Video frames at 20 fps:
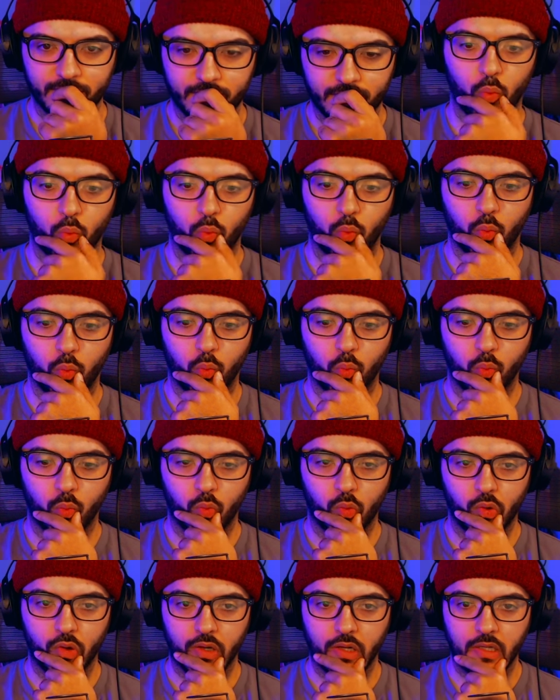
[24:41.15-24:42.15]
Ooh.
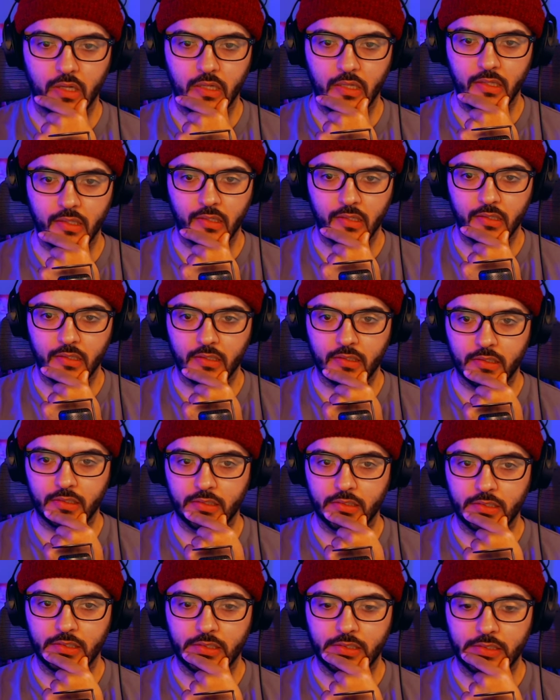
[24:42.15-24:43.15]
Not till
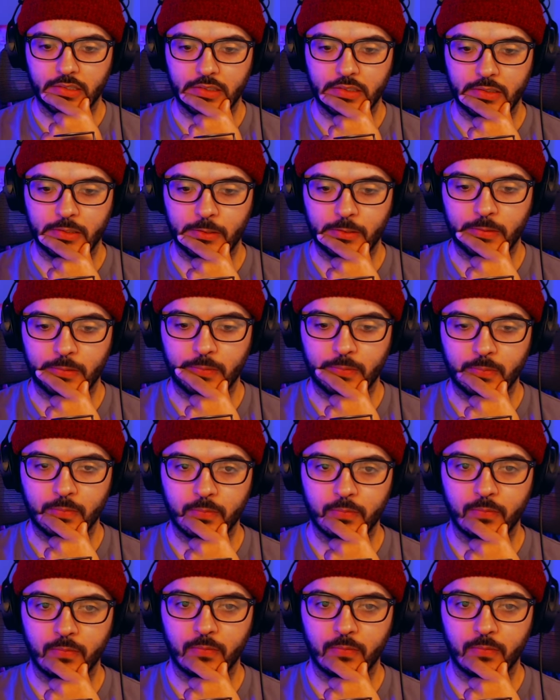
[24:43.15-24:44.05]
you give me a clue.